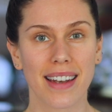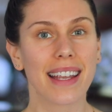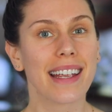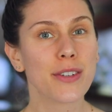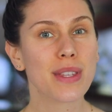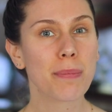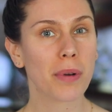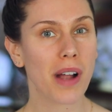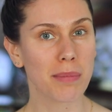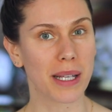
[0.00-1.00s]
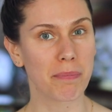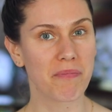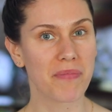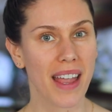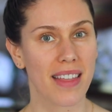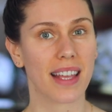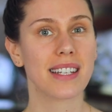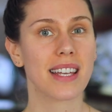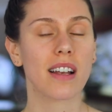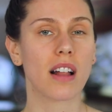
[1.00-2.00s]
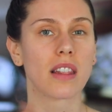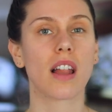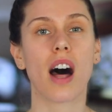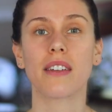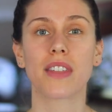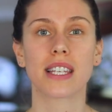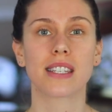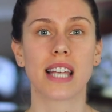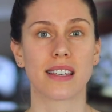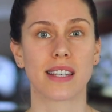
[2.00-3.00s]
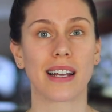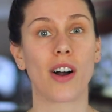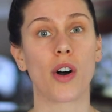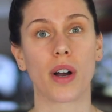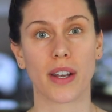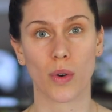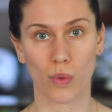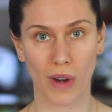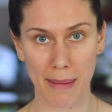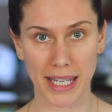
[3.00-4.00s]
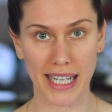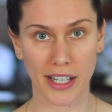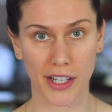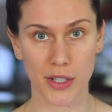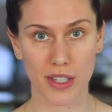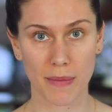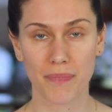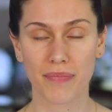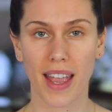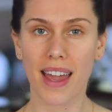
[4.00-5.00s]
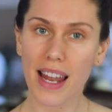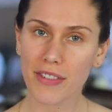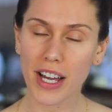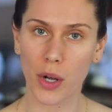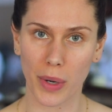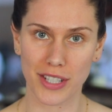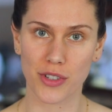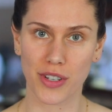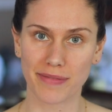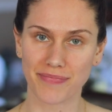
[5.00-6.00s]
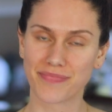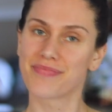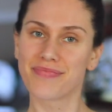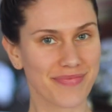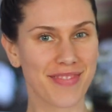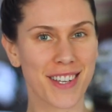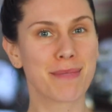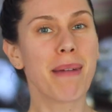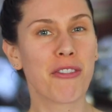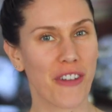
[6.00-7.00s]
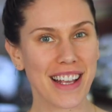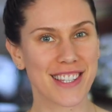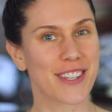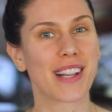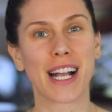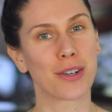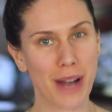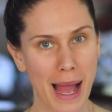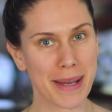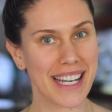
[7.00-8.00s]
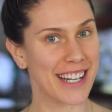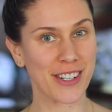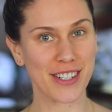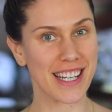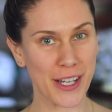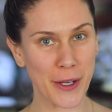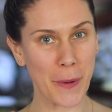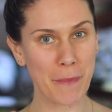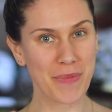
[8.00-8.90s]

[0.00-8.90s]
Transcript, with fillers: Now here's the problem. They did a lot of this testing on rabbit ears. And I've got a question. Does my face look like a rabbit ear to you?